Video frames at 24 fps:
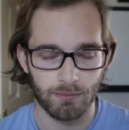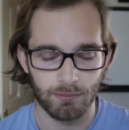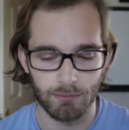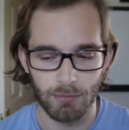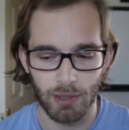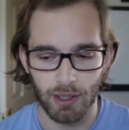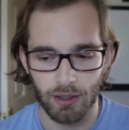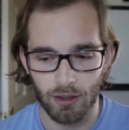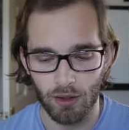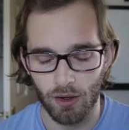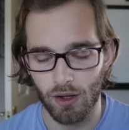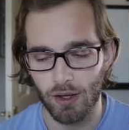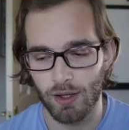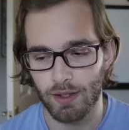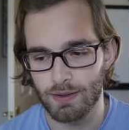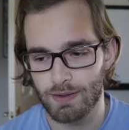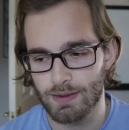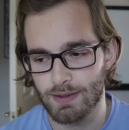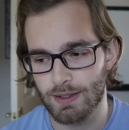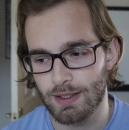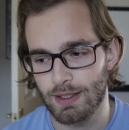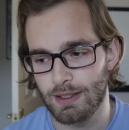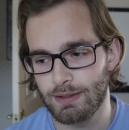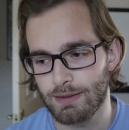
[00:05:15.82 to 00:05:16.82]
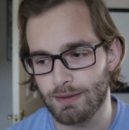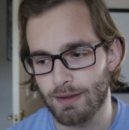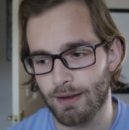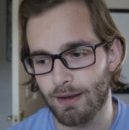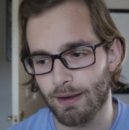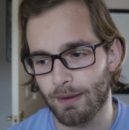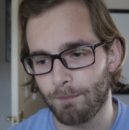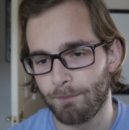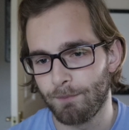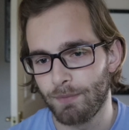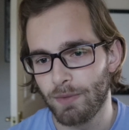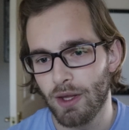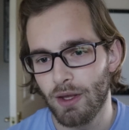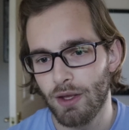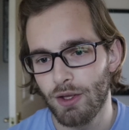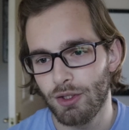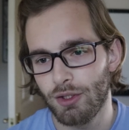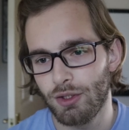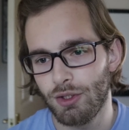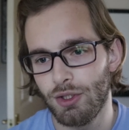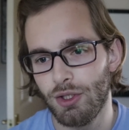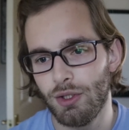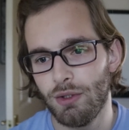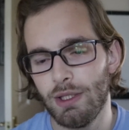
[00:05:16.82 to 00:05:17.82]
my clients is that
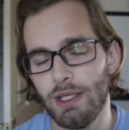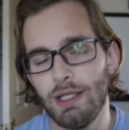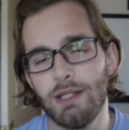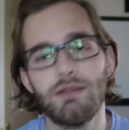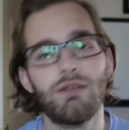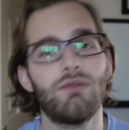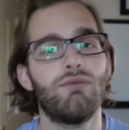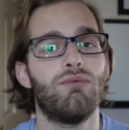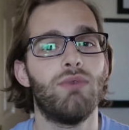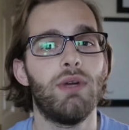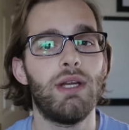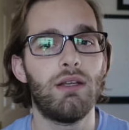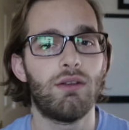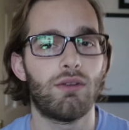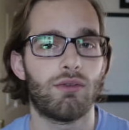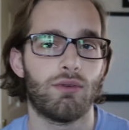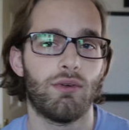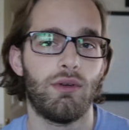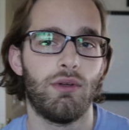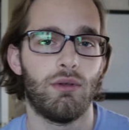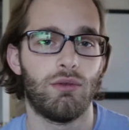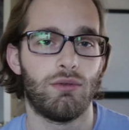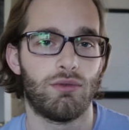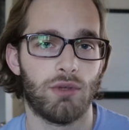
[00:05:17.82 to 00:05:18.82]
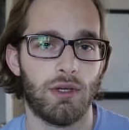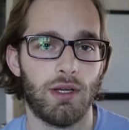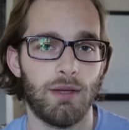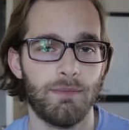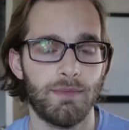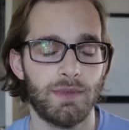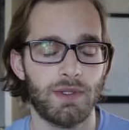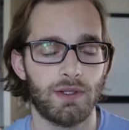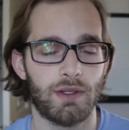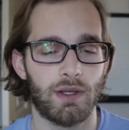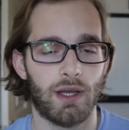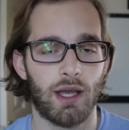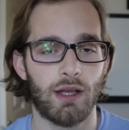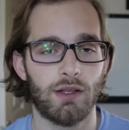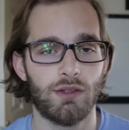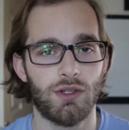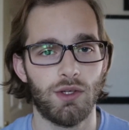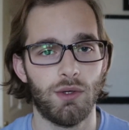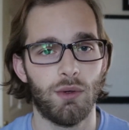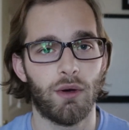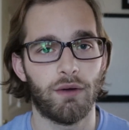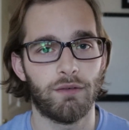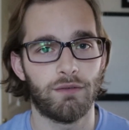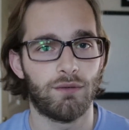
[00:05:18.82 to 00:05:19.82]
you need to read through your dreams as
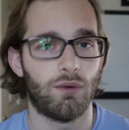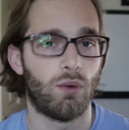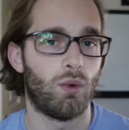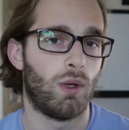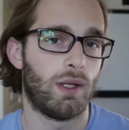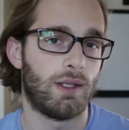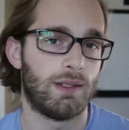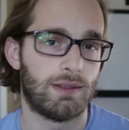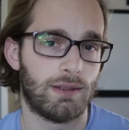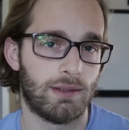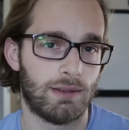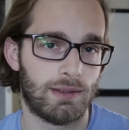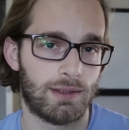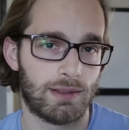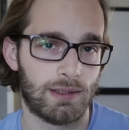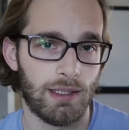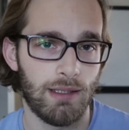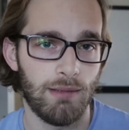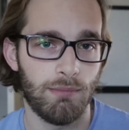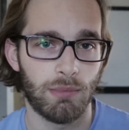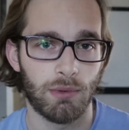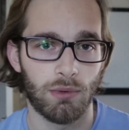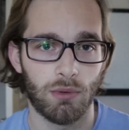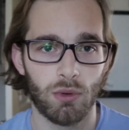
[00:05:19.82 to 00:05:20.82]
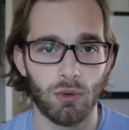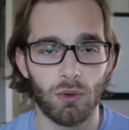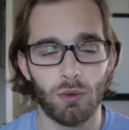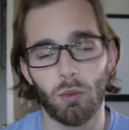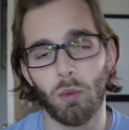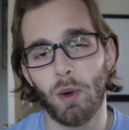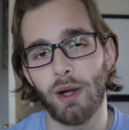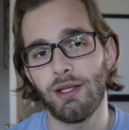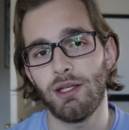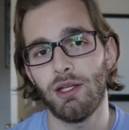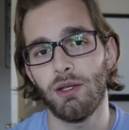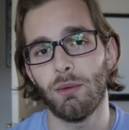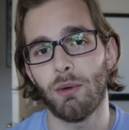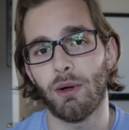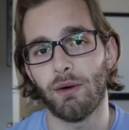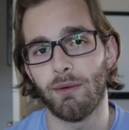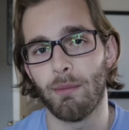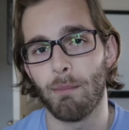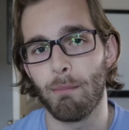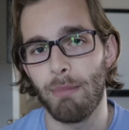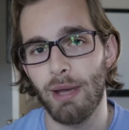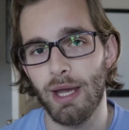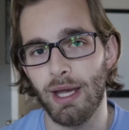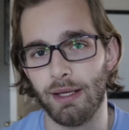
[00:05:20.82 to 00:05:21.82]
you are falling to sleep or when you are
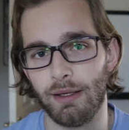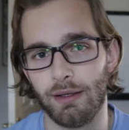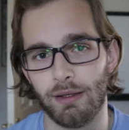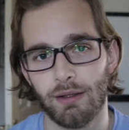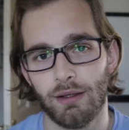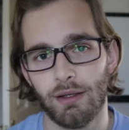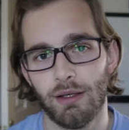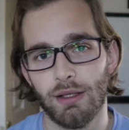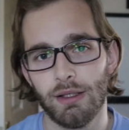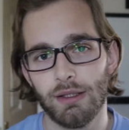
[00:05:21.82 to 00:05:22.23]
in bed.